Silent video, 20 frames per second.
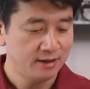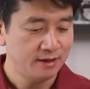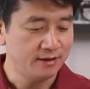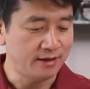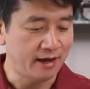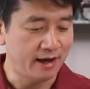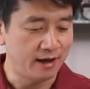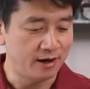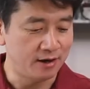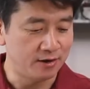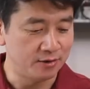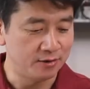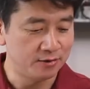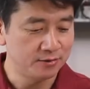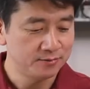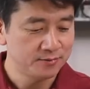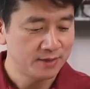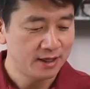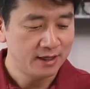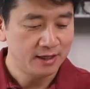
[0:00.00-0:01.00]

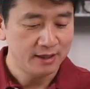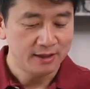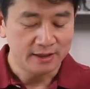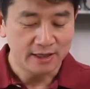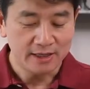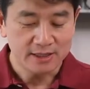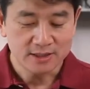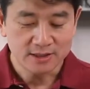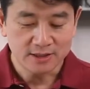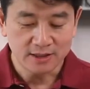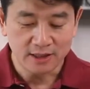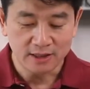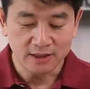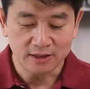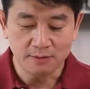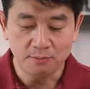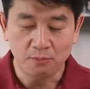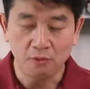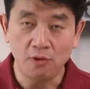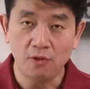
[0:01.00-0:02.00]
Now, let's say
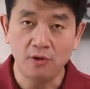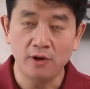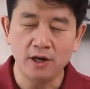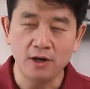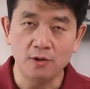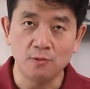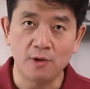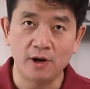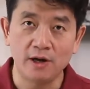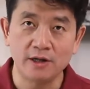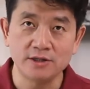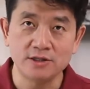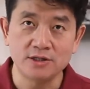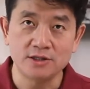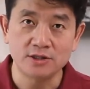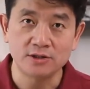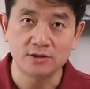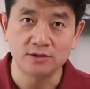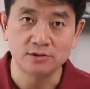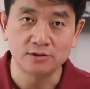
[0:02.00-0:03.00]
the boy
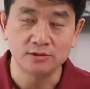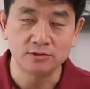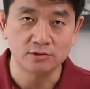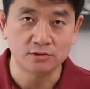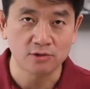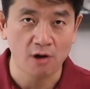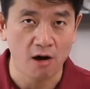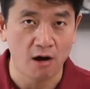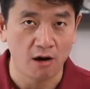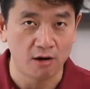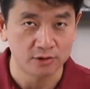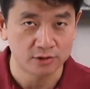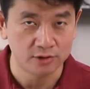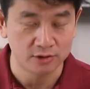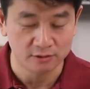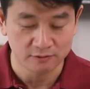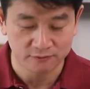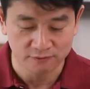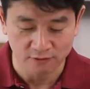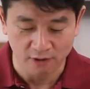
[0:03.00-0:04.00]
wants to talk to
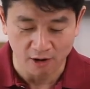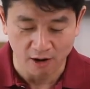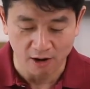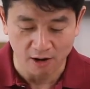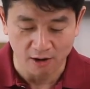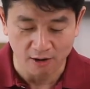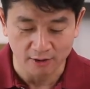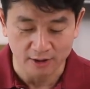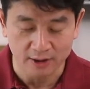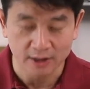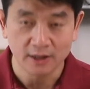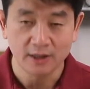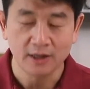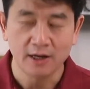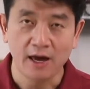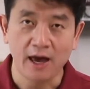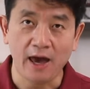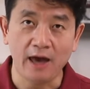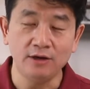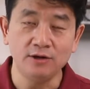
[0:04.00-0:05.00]
the frog.
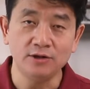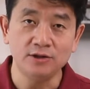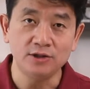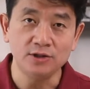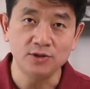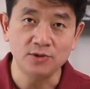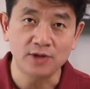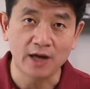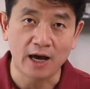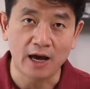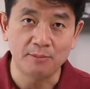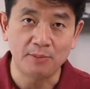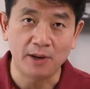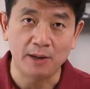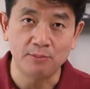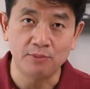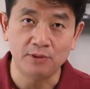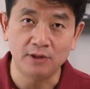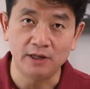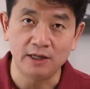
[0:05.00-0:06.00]
And you do that by
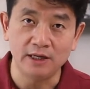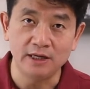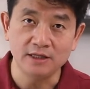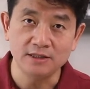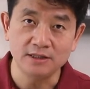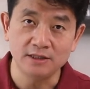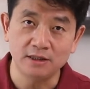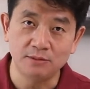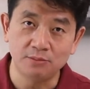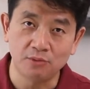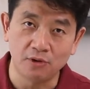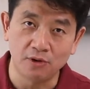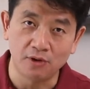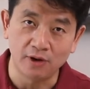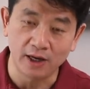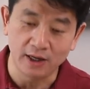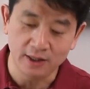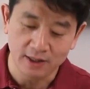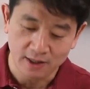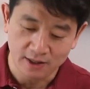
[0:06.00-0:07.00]
placing the
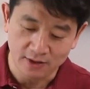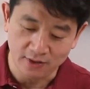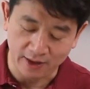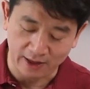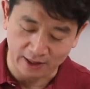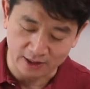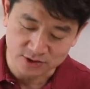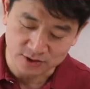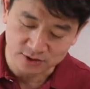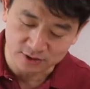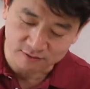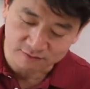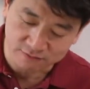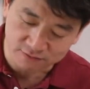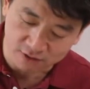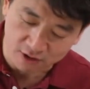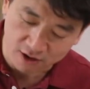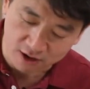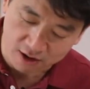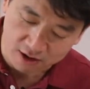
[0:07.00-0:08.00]
boy next to the
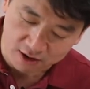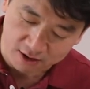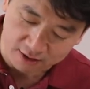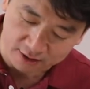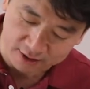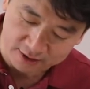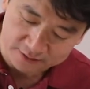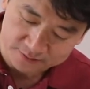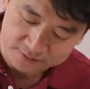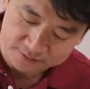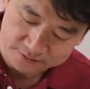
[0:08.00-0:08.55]
frog.